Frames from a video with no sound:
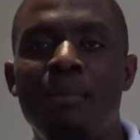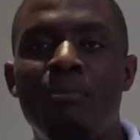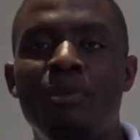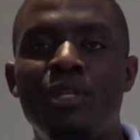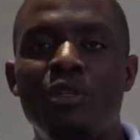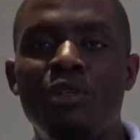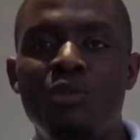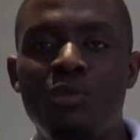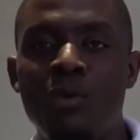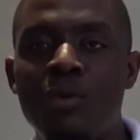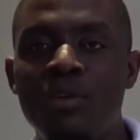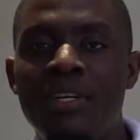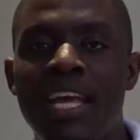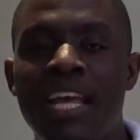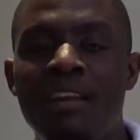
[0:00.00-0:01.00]
be
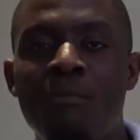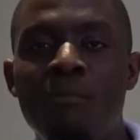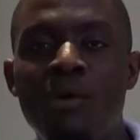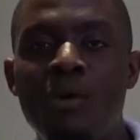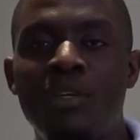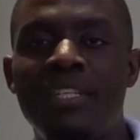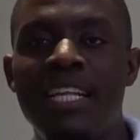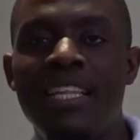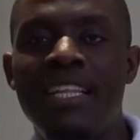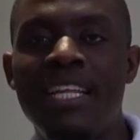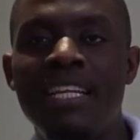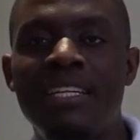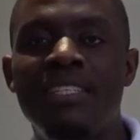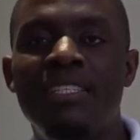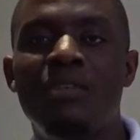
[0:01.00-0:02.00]
stoned and mocked and
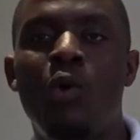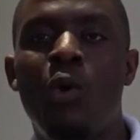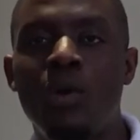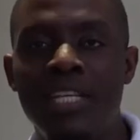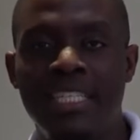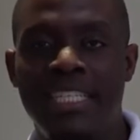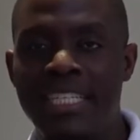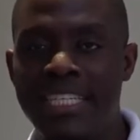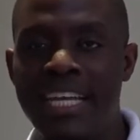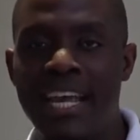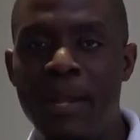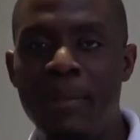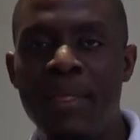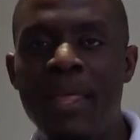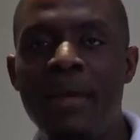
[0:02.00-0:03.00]
then call it a
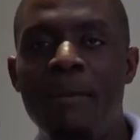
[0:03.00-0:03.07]
day.